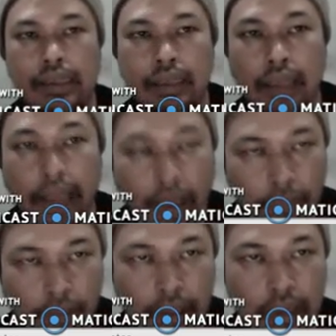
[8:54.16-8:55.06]

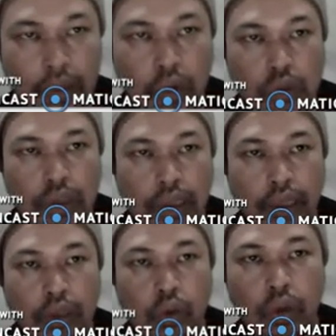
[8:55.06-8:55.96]
level,
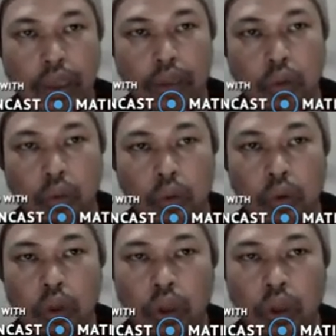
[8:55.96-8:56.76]
usually you need to